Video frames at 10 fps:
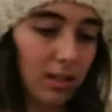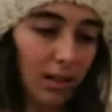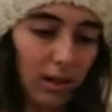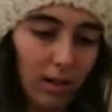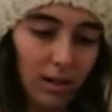
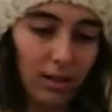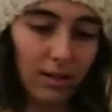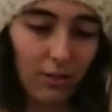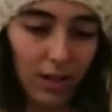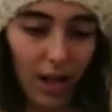They're
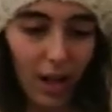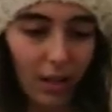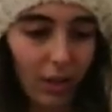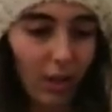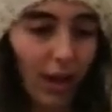different
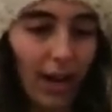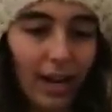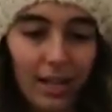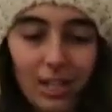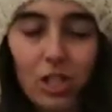color
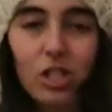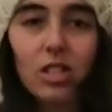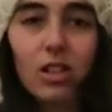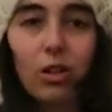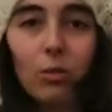and it's
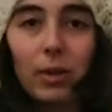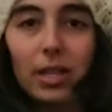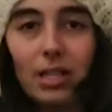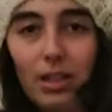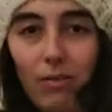just a little
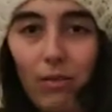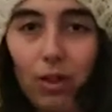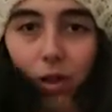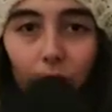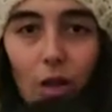bit
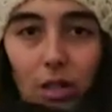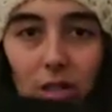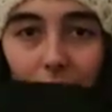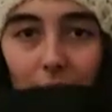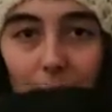different look
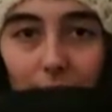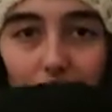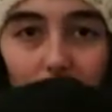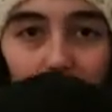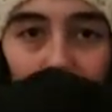to them.
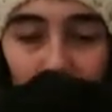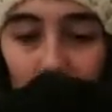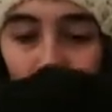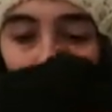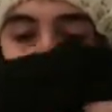I don't
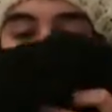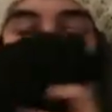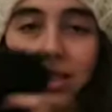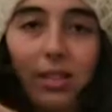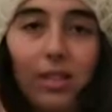know if you guys
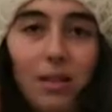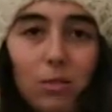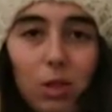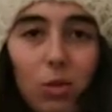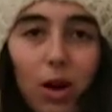can see them
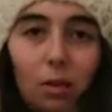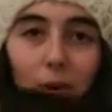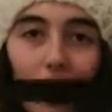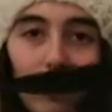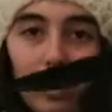too well,
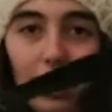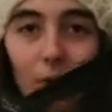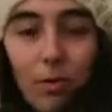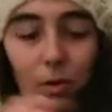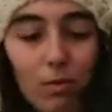but obviously
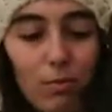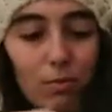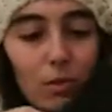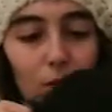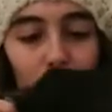I'll post,
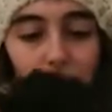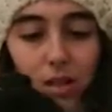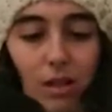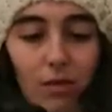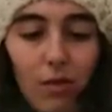you guys
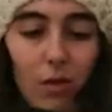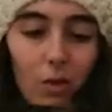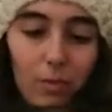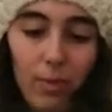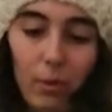see the
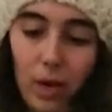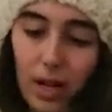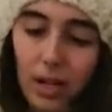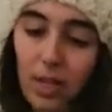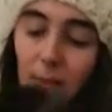photo of me
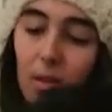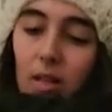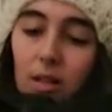wearing them.